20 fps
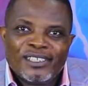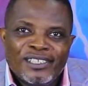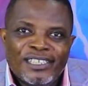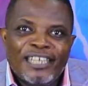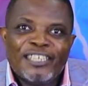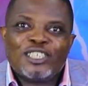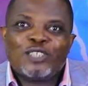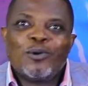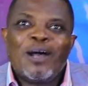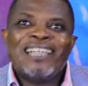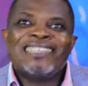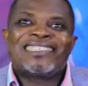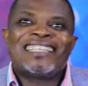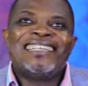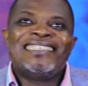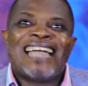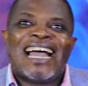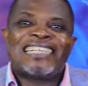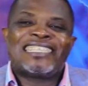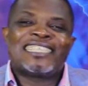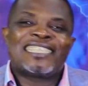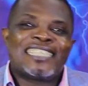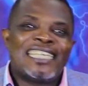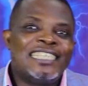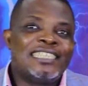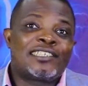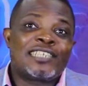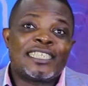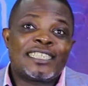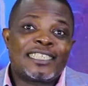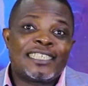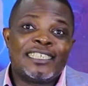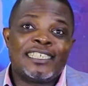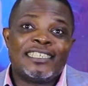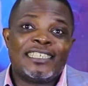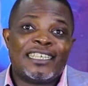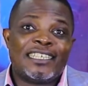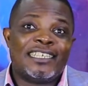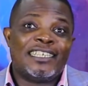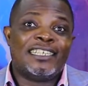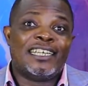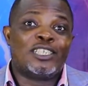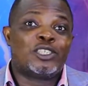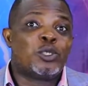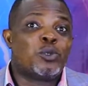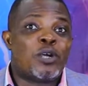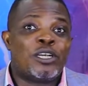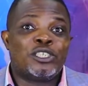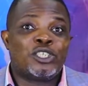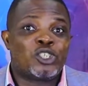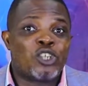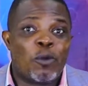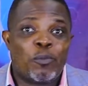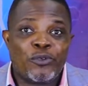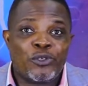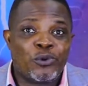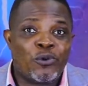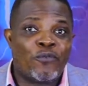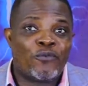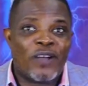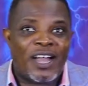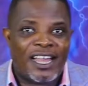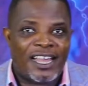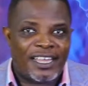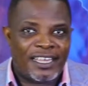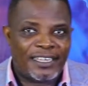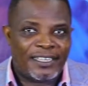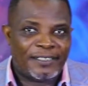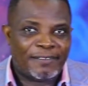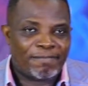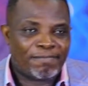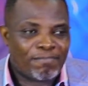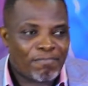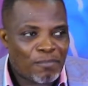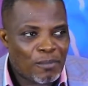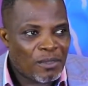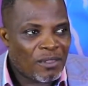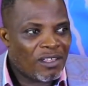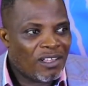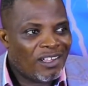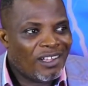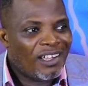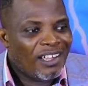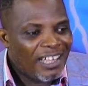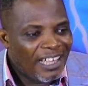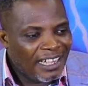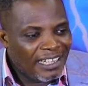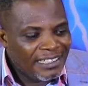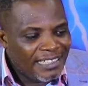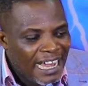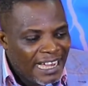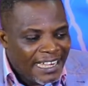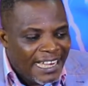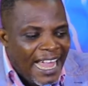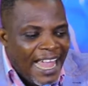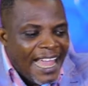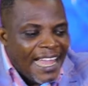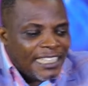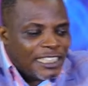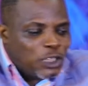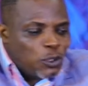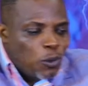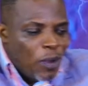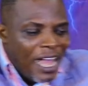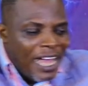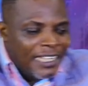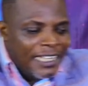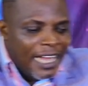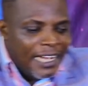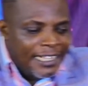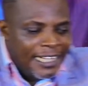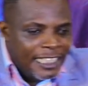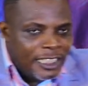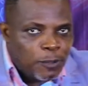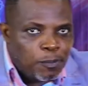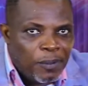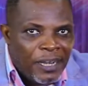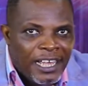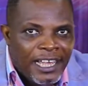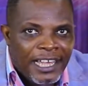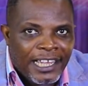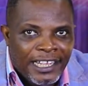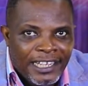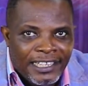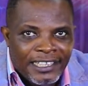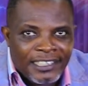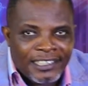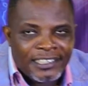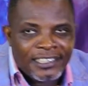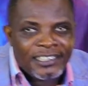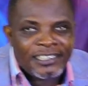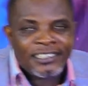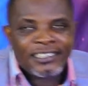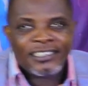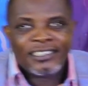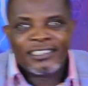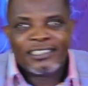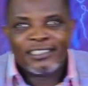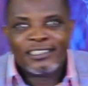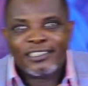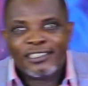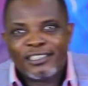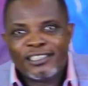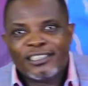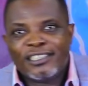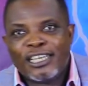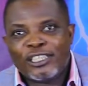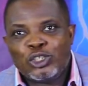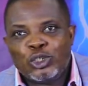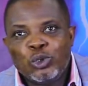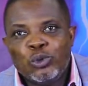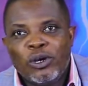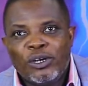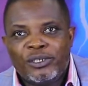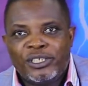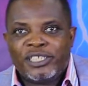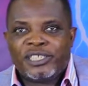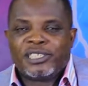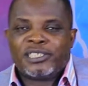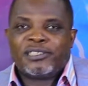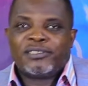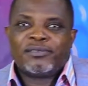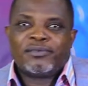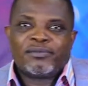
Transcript: there is one thing that is interesting in a jewelry shop you will find. In the case where they display the jewelries,